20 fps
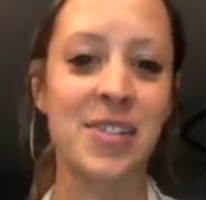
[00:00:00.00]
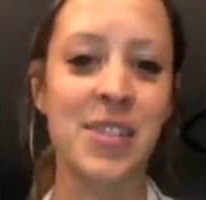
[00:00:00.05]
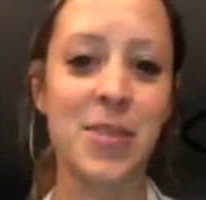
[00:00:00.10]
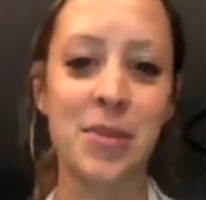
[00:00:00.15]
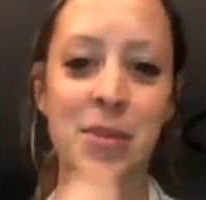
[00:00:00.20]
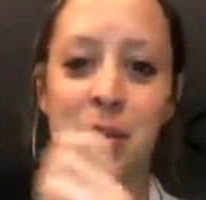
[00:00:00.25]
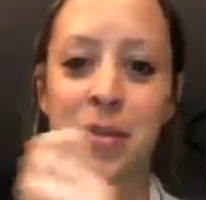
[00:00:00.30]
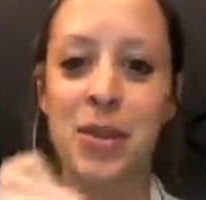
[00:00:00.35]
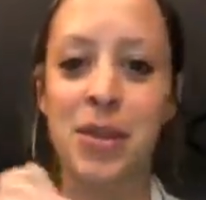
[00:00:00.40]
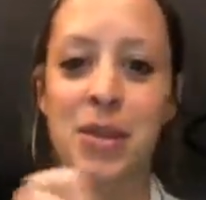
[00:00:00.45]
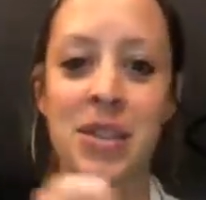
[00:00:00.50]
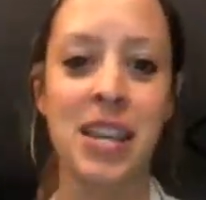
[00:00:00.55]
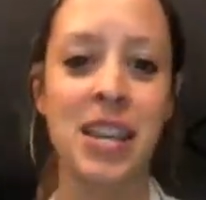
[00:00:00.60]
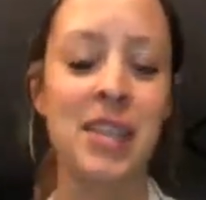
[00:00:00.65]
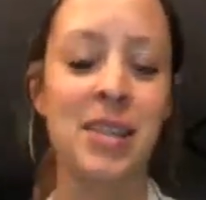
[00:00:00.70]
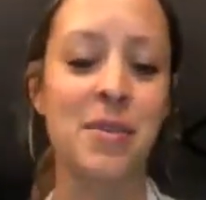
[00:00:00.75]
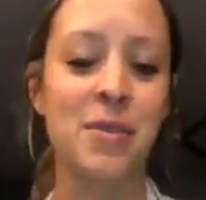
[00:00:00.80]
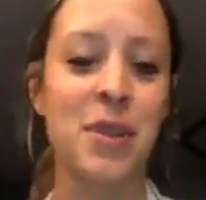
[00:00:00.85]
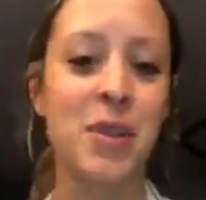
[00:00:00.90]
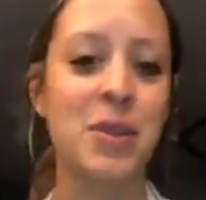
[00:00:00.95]
Sometimes I'll take
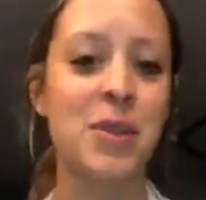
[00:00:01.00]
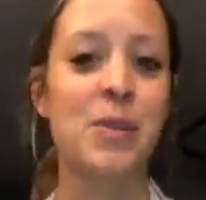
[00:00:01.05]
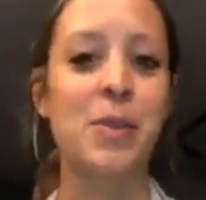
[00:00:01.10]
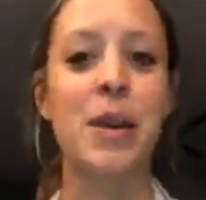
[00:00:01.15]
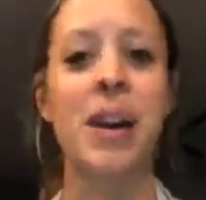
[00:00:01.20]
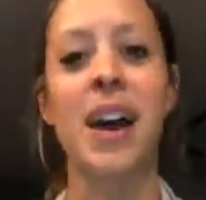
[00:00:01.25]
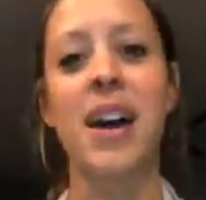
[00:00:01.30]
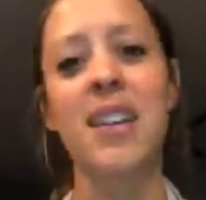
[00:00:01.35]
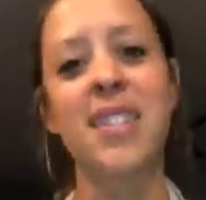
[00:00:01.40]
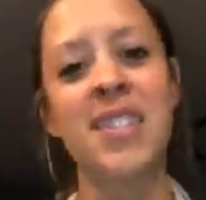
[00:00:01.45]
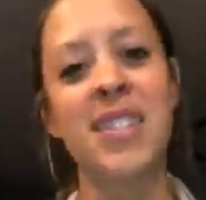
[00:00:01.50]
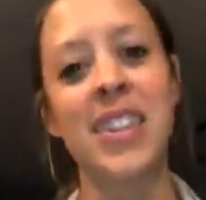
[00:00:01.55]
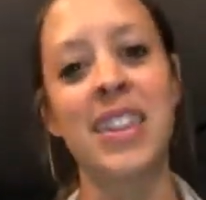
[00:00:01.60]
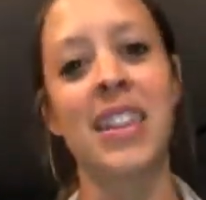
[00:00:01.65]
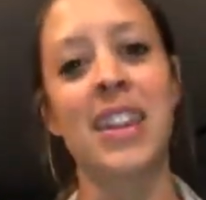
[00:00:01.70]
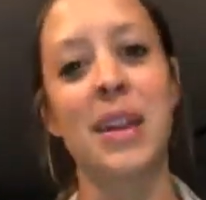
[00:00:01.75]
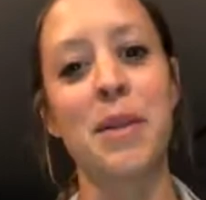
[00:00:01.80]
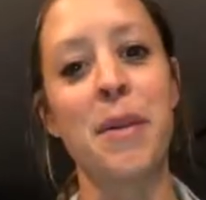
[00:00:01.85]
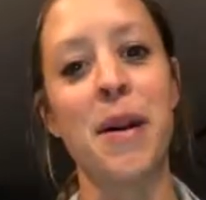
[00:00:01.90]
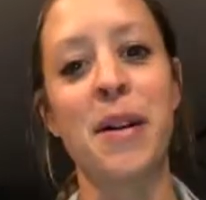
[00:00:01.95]
some notes, but I don't really
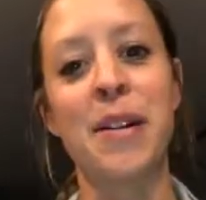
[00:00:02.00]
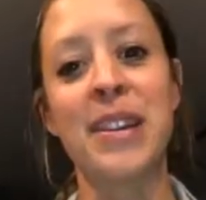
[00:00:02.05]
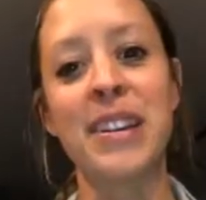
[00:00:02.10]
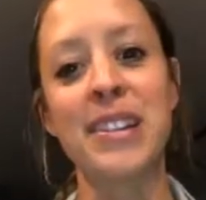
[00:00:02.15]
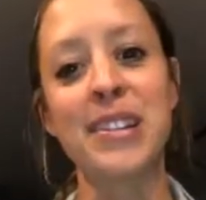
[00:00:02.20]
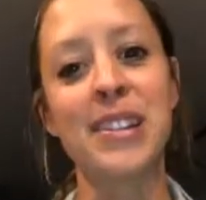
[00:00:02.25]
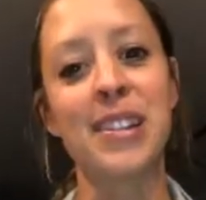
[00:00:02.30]
think about it.